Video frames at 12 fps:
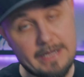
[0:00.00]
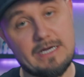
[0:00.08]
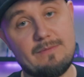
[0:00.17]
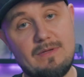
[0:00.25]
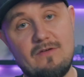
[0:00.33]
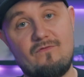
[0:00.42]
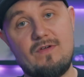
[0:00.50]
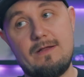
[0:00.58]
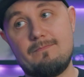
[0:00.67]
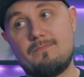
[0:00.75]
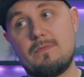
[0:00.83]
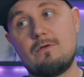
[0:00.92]
gonna be a fit.
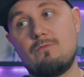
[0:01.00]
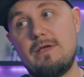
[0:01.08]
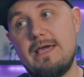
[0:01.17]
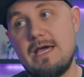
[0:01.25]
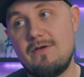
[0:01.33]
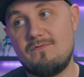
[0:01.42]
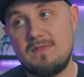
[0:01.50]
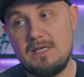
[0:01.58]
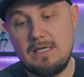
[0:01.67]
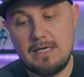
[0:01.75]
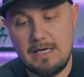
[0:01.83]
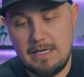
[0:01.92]
We have
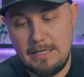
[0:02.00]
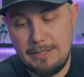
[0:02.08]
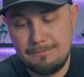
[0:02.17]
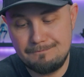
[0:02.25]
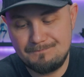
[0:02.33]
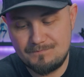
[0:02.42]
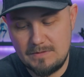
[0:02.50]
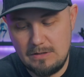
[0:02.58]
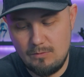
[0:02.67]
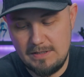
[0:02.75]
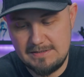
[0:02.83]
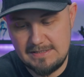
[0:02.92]
the,
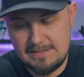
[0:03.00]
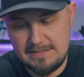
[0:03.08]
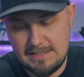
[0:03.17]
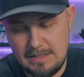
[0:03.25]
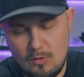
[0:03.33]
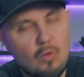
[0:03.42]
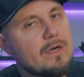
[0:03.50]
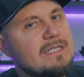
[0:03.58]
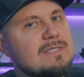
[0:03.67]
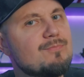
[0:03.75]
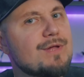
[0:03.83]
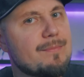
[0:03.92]
what is this? The Hori
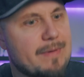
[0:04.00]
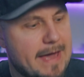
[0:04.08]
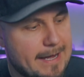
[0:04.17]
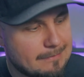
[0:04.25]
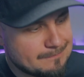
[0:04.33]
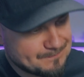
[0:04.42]
Split Pad.